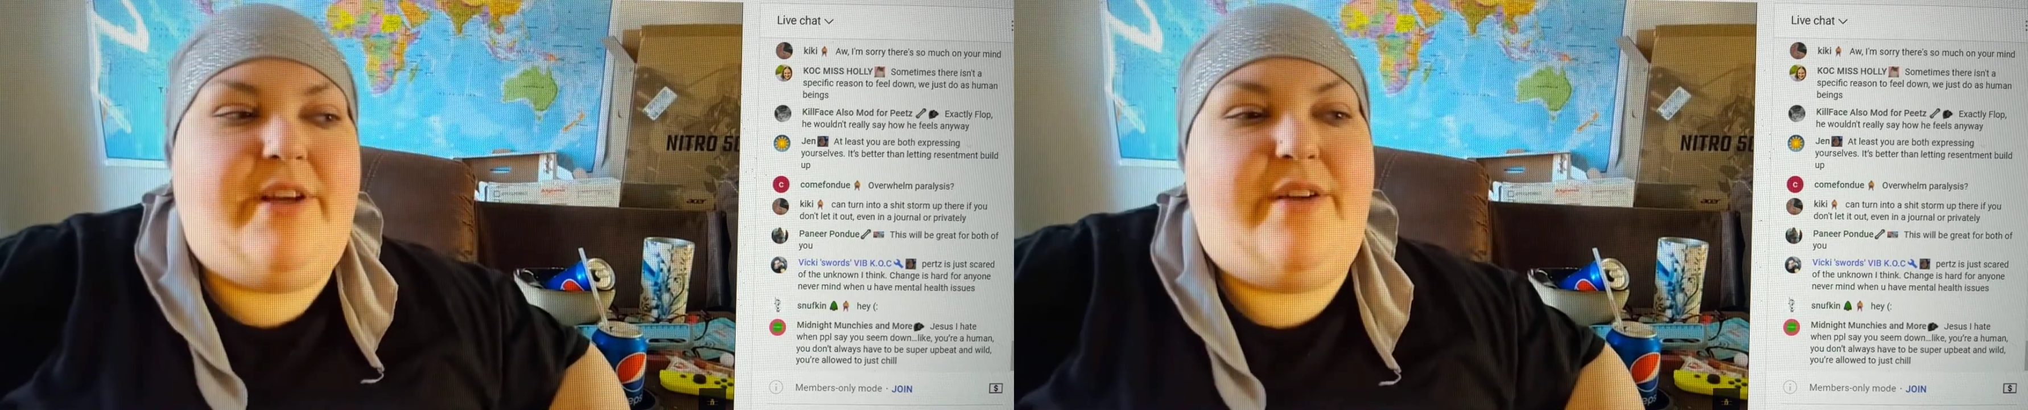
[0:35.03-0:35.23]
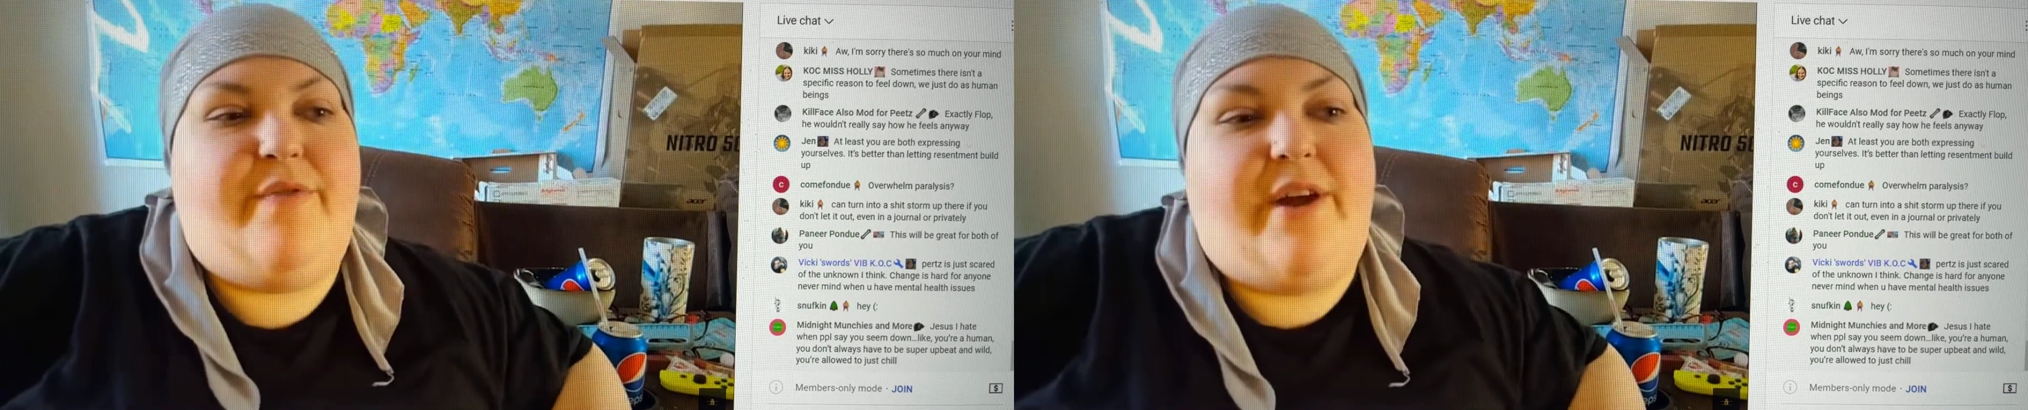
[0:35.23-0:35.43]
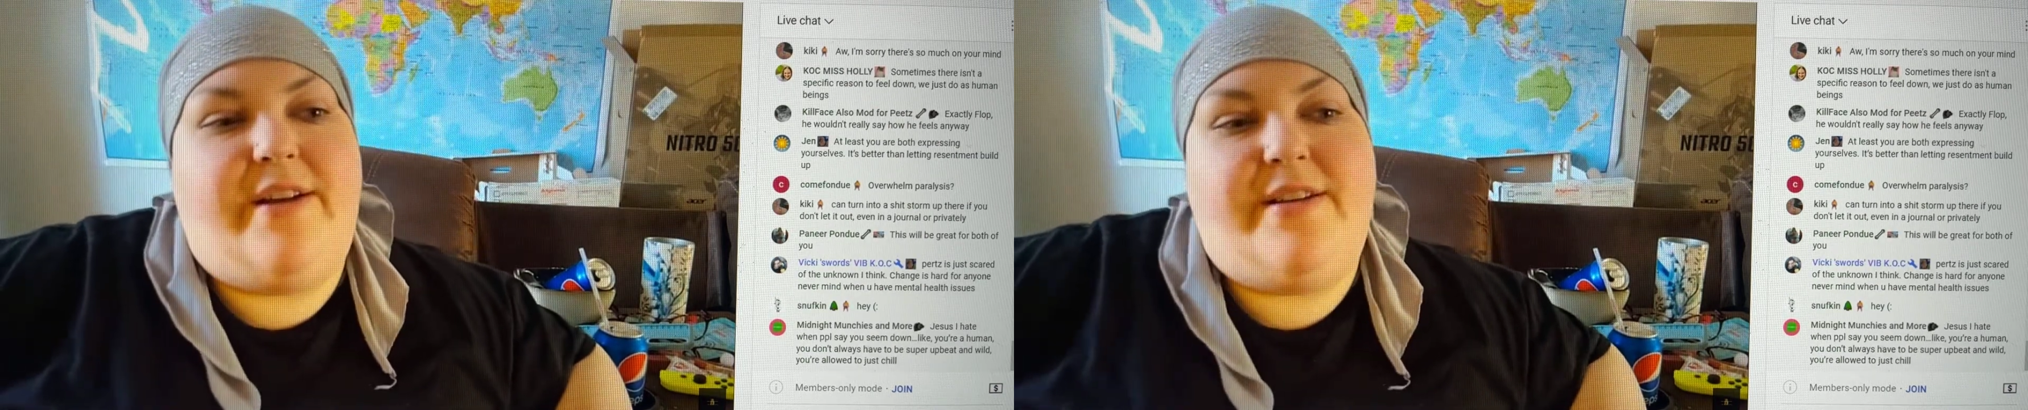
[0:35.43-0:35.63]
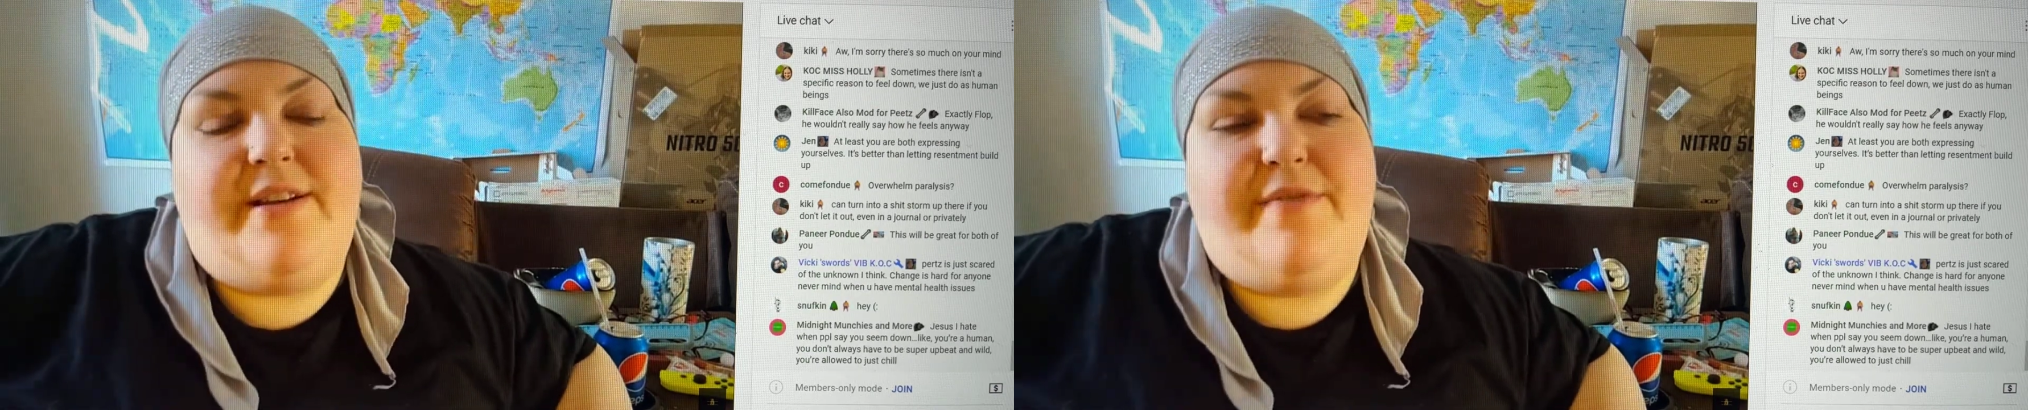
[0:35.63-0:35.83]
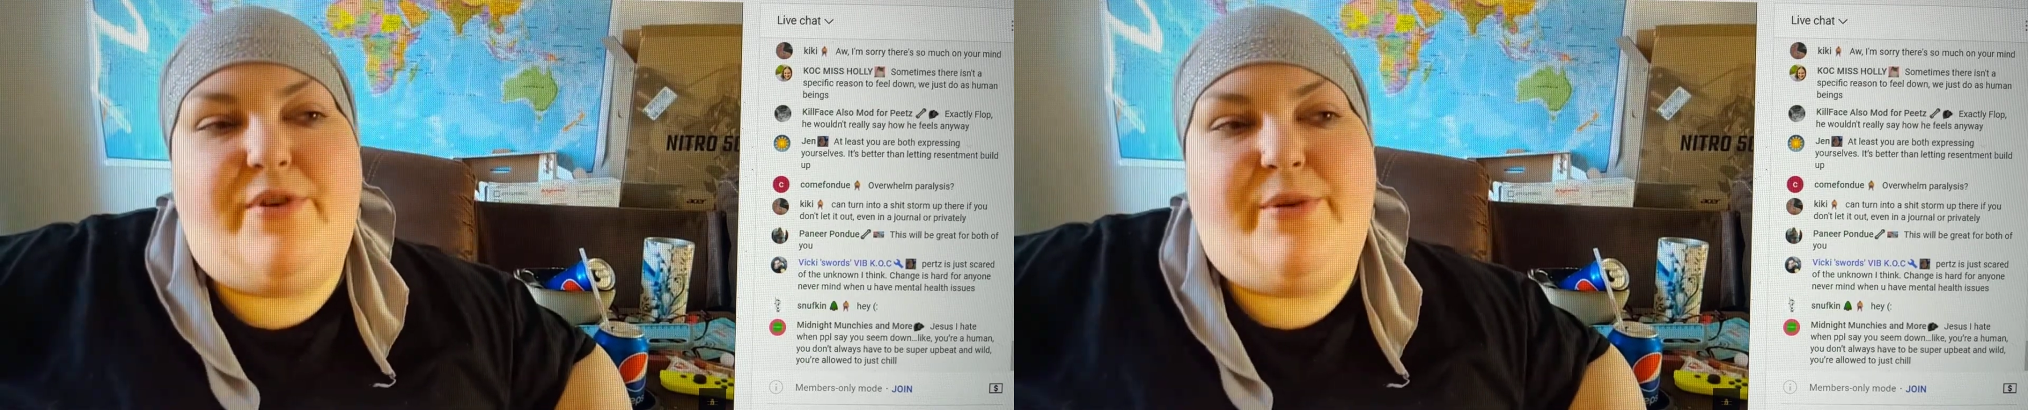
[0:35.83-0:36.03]
good friend and
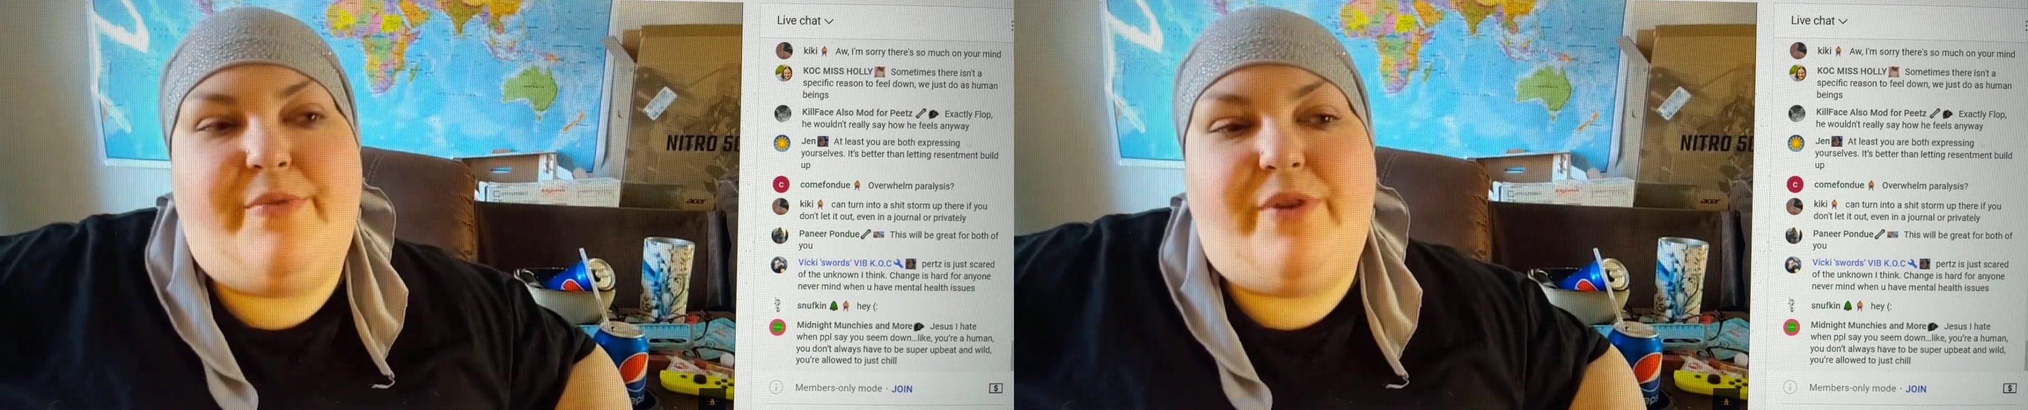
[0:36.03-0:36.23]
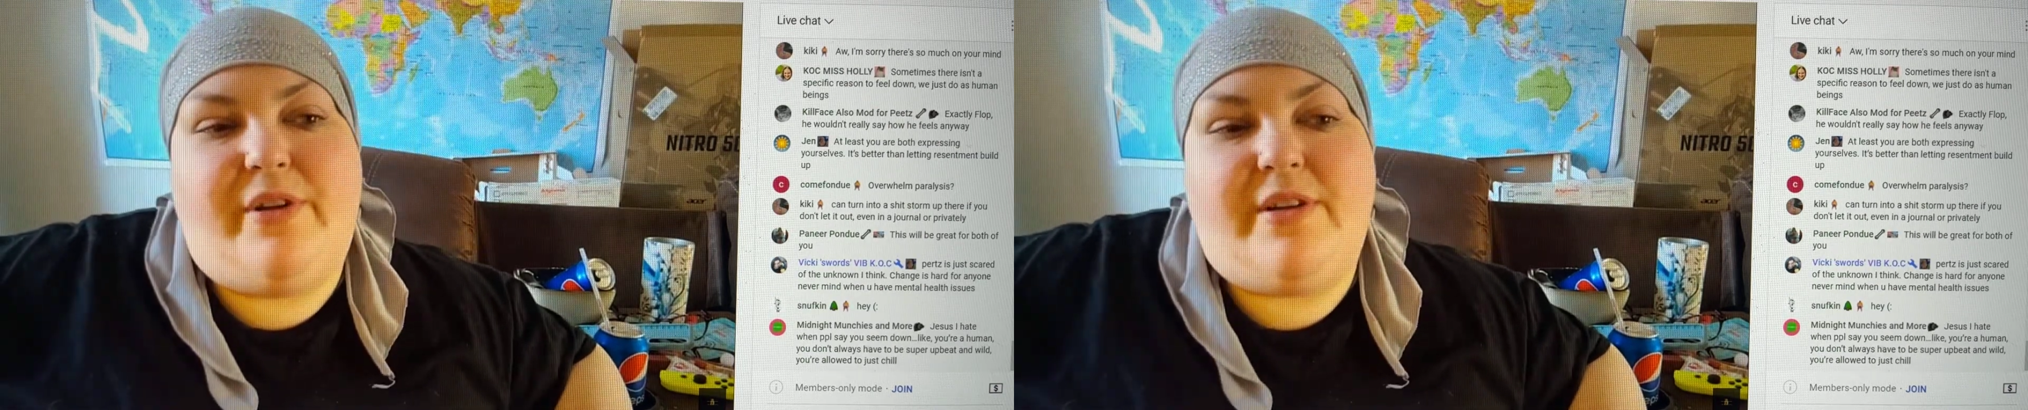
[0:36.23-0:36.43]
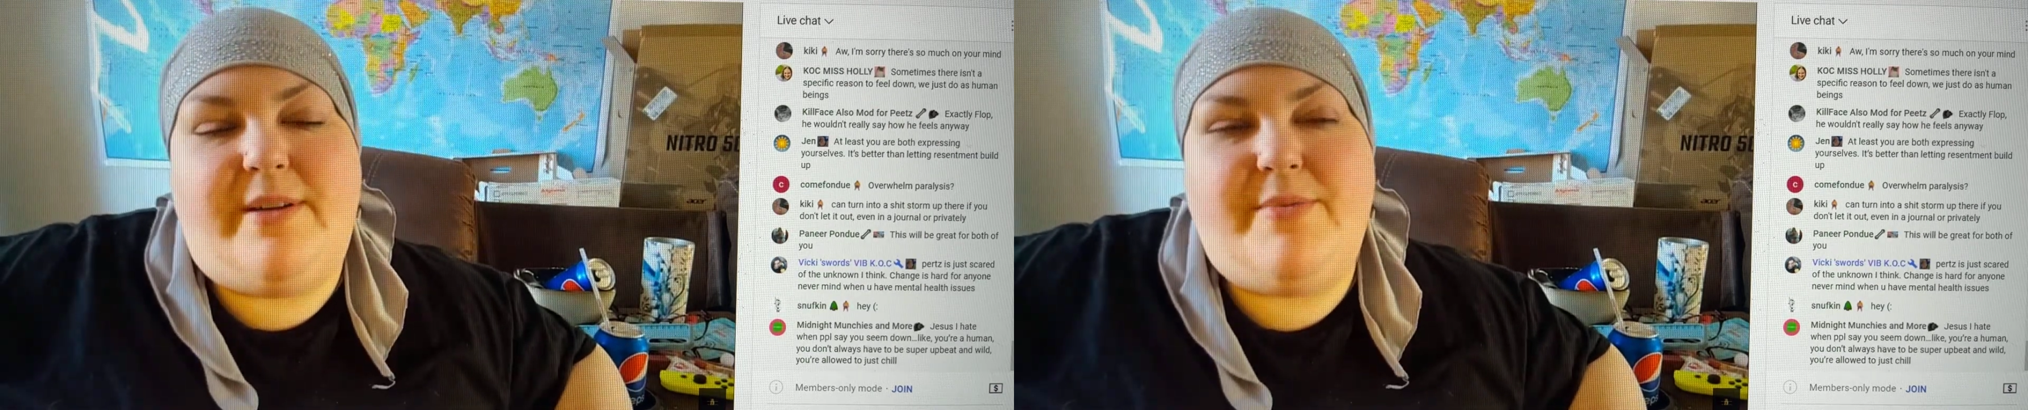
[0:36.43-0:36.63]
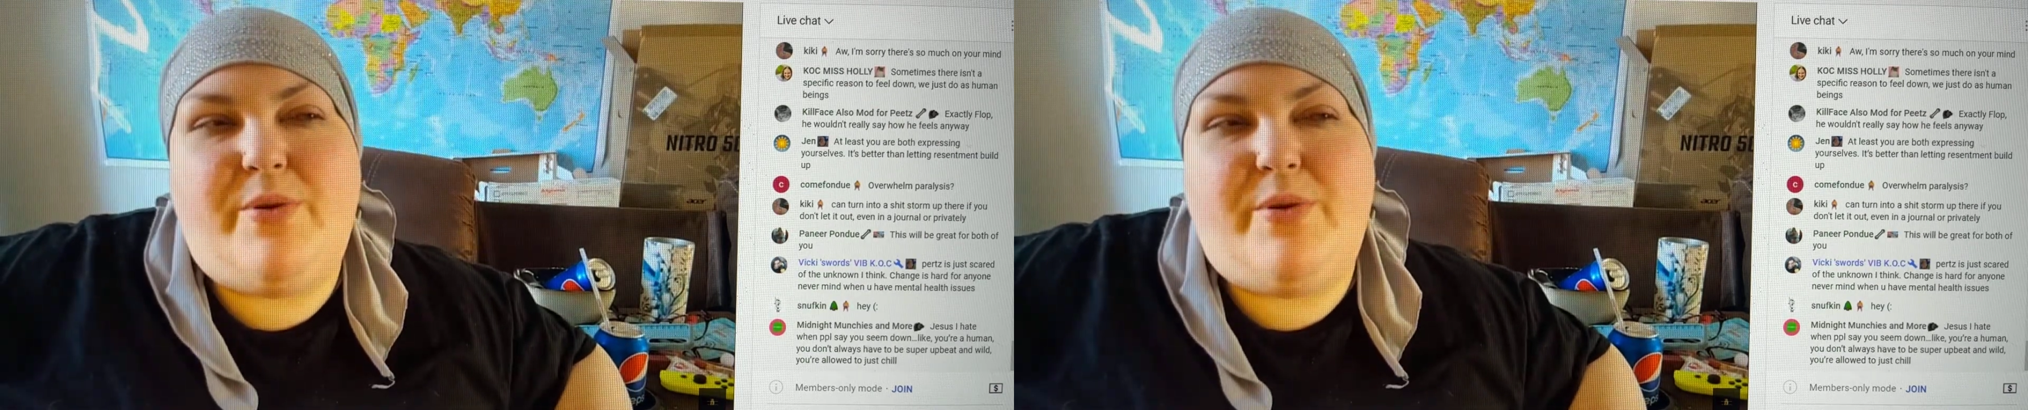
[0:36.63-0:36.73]
I've known them for a long time.